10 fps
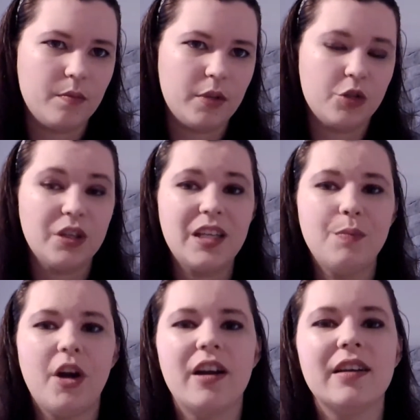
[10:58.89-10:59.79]
The tricky
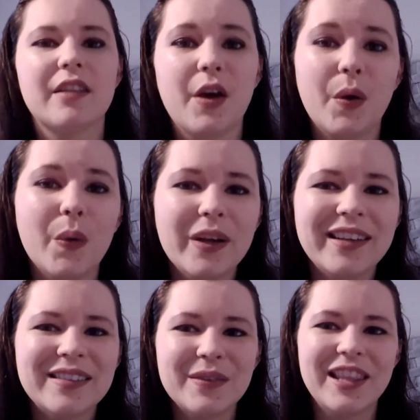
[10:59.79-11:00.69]
part, though,
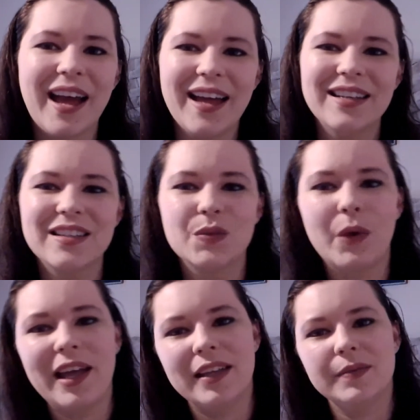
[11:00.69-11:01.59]
with that is
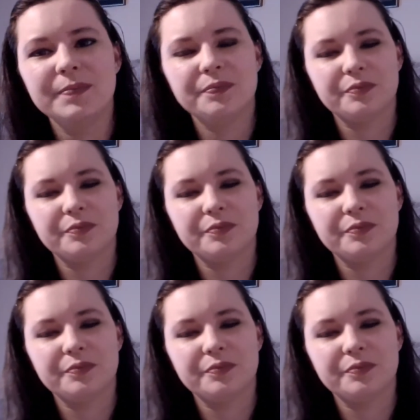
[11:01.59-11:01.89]
when,